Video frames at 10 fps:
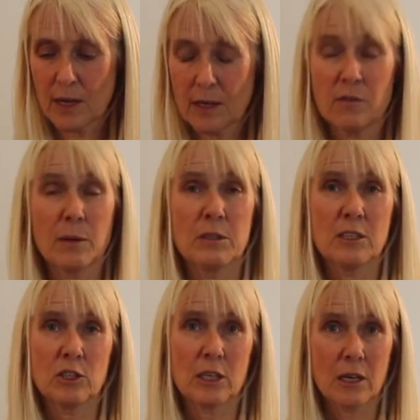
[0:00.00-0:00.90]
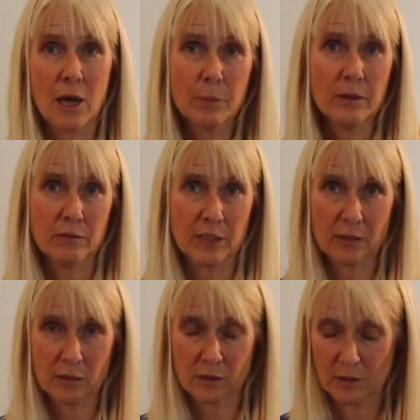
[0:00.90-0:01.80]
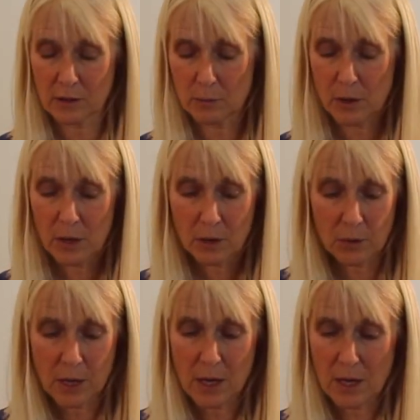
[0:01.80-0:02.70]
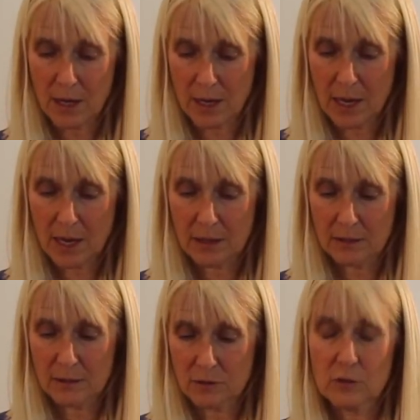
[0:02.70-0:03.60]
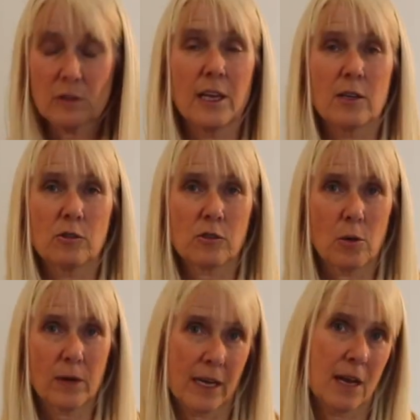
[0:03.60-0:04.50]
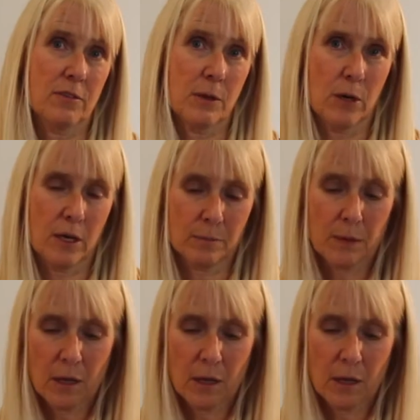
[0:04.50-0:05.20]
And if I'm teaching a couple of lessons in a row, I had just letters going everywhere.